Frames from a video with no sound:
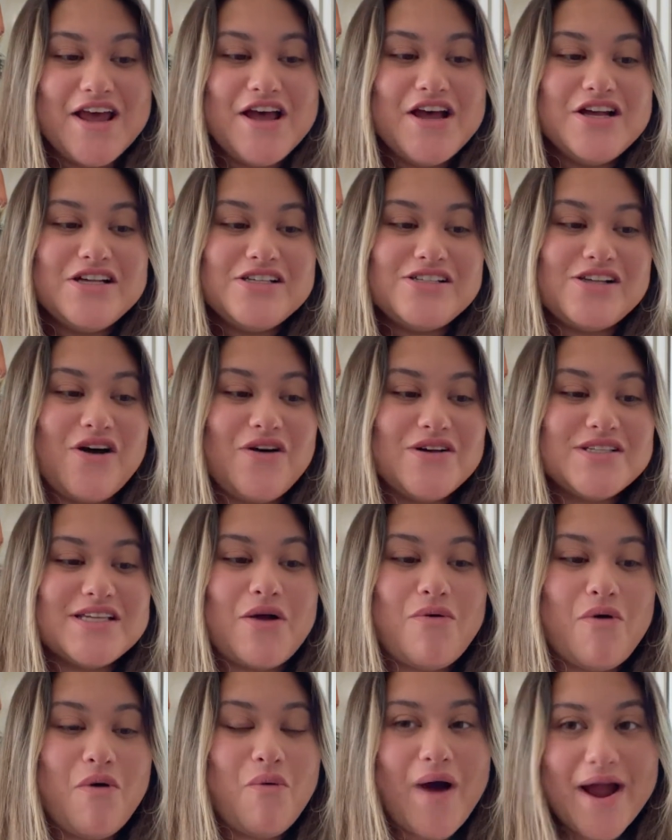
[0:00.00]
So I was like,
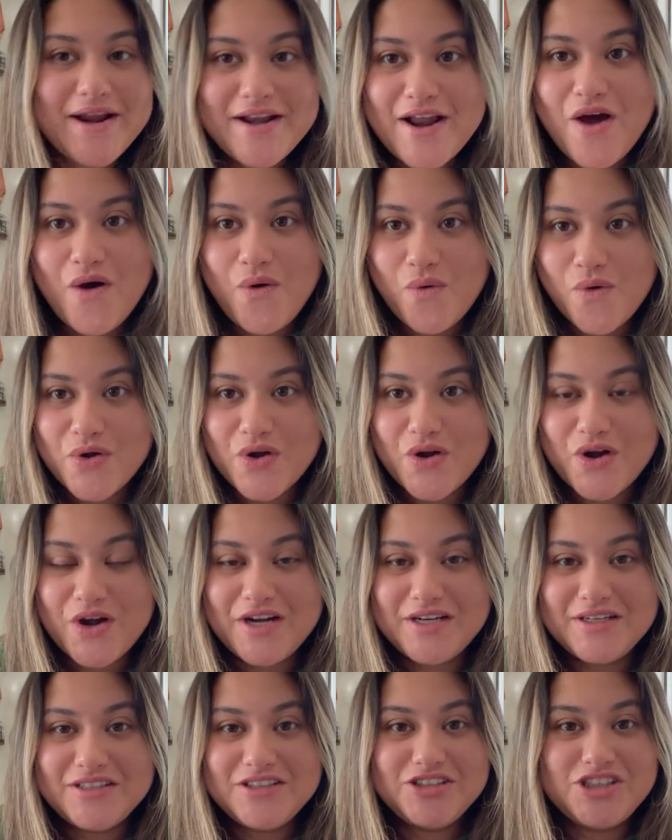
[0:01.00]
well, why not
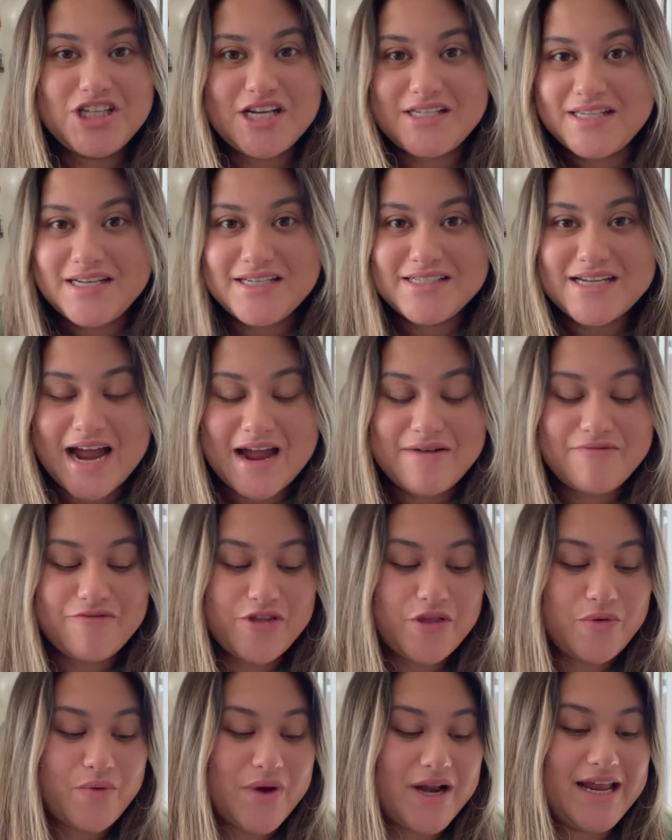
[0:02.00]
order just in time for
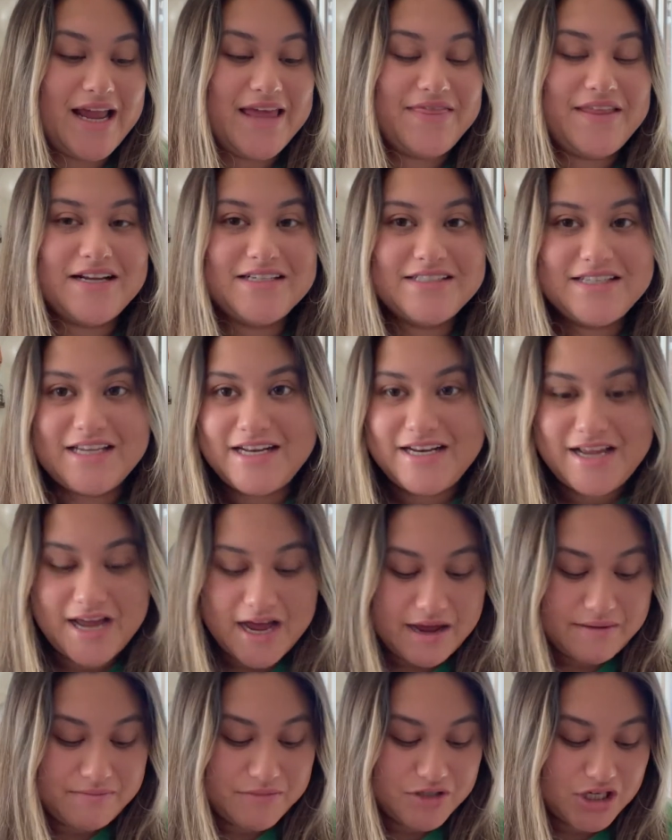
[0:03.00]
the wedding? And they did
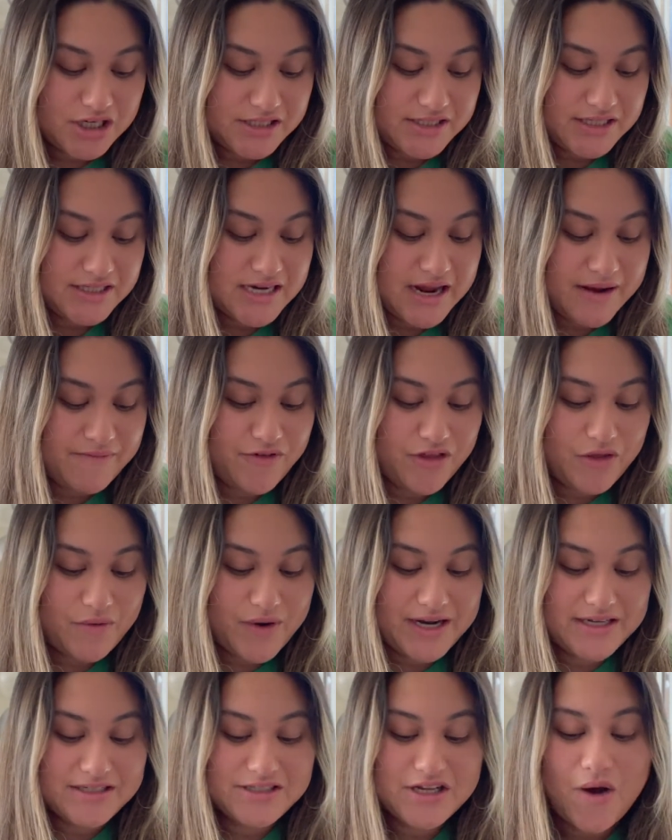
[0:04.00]
come just in time for the
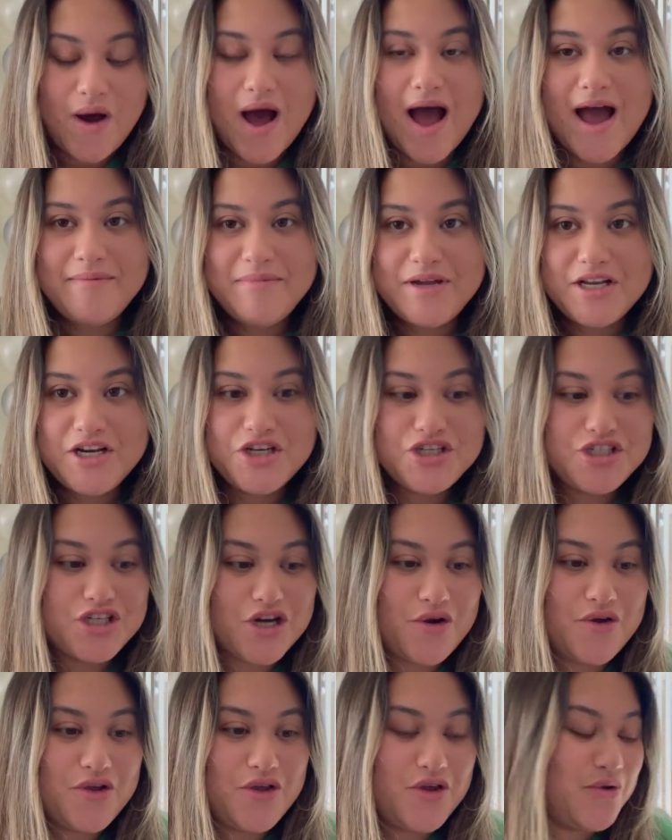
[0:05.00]
wedding. So I'm gonna show
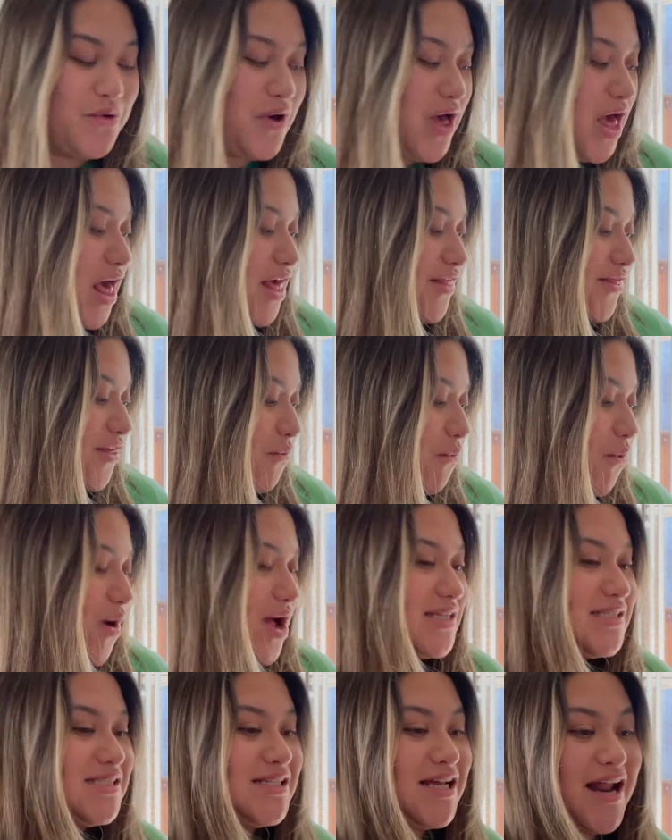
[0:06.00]
you the
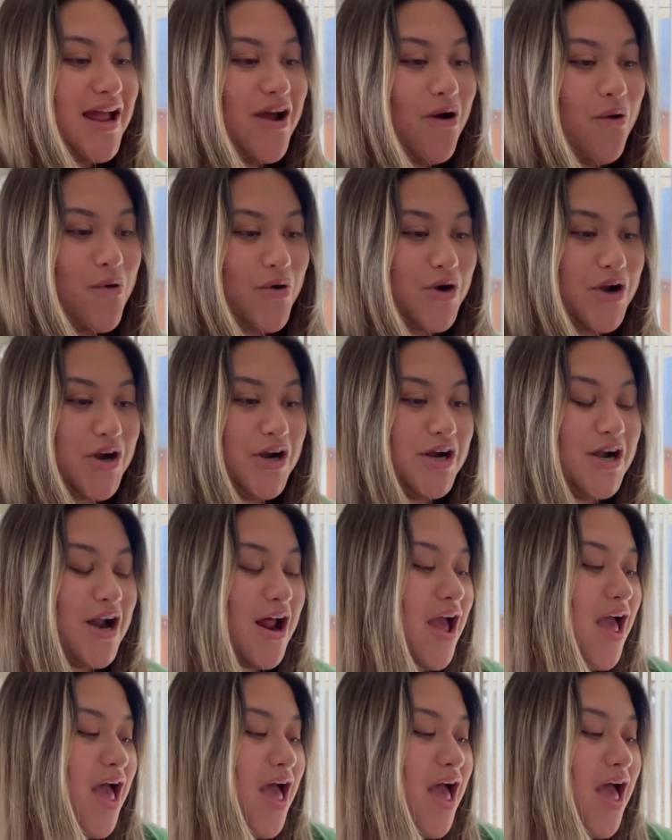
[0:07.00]
ones that I ordered.